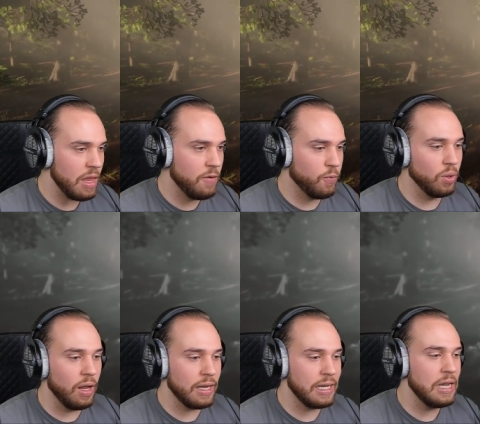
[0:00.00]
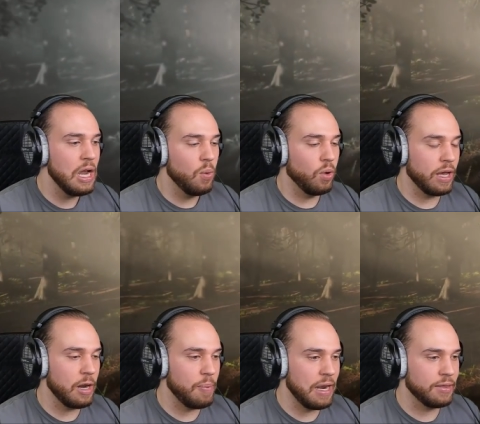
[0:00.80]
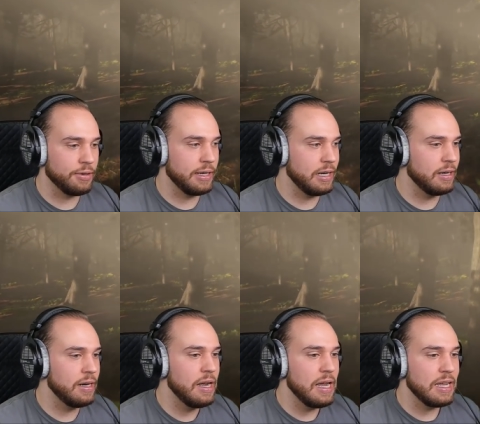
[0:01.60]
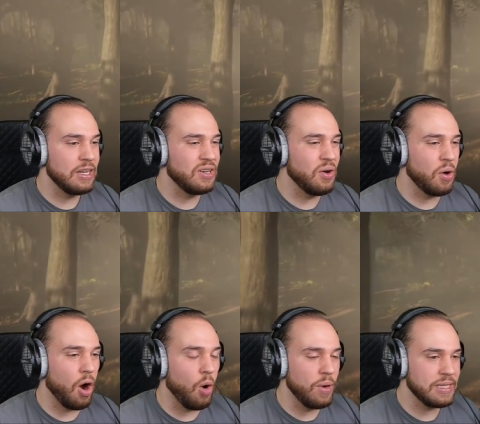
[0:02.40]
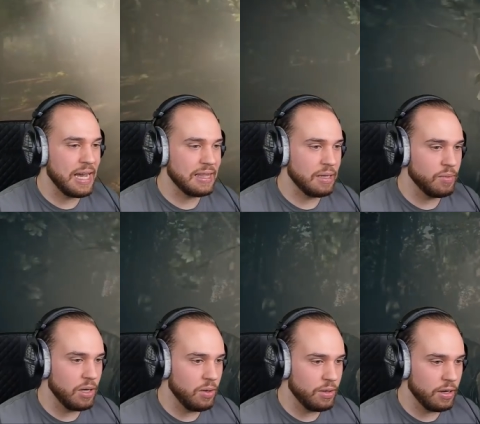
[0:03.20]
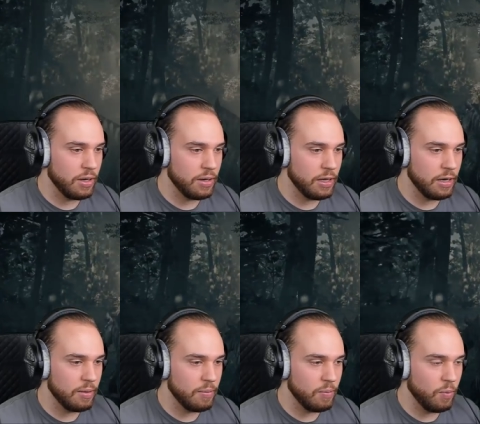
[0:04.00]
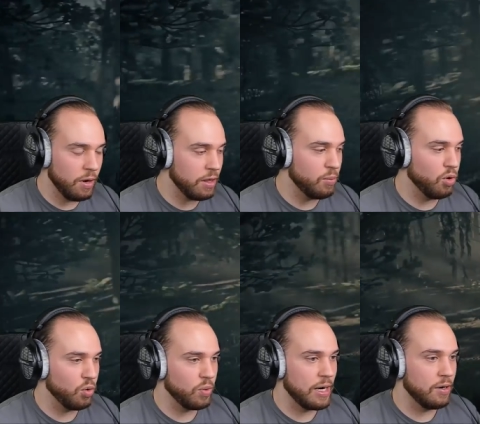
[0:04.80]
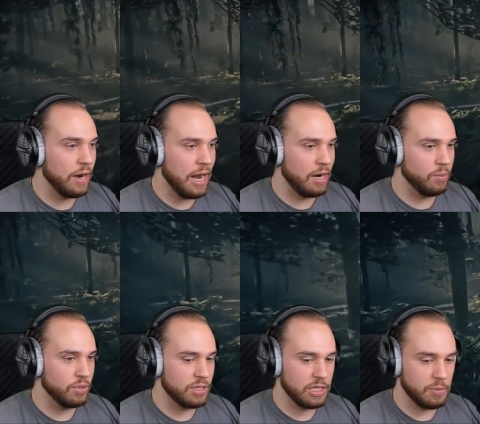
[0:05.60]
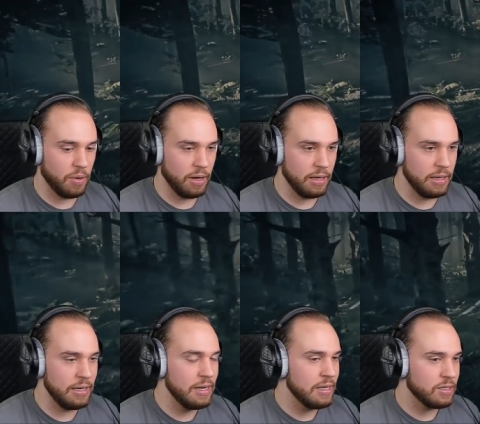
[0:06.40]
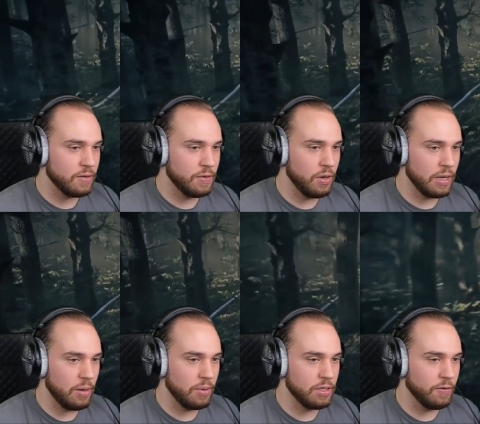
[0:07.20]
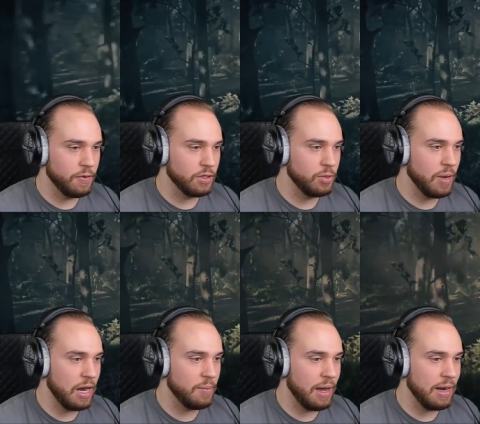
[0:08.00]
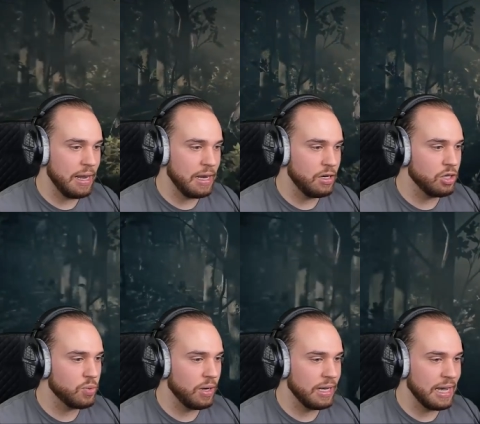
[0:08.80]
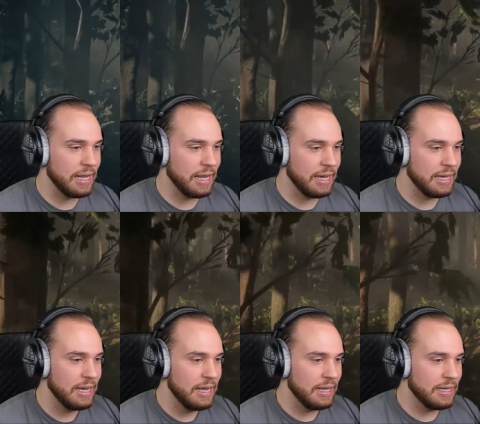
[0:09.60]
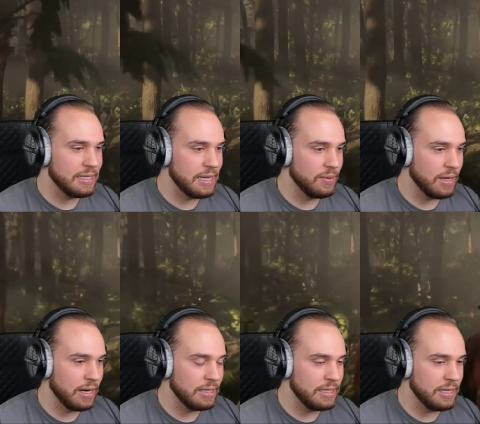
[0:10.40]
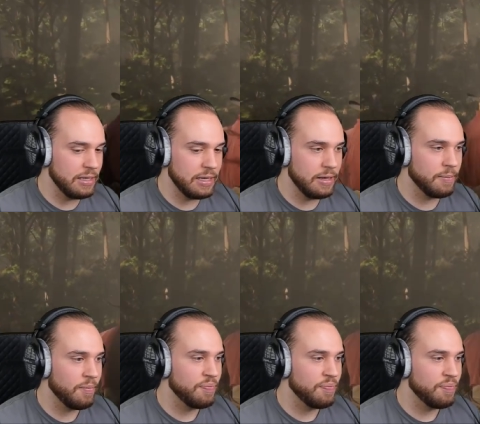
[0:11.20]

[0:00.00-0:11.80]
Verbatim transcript: If we're lucky, we'll get a panther in here. You don't always get them though. They're they're one of the more rare animals to spawn in. So if you don't get one, don't feel too bad about it. And you just want to get like, let's say we got a deer here.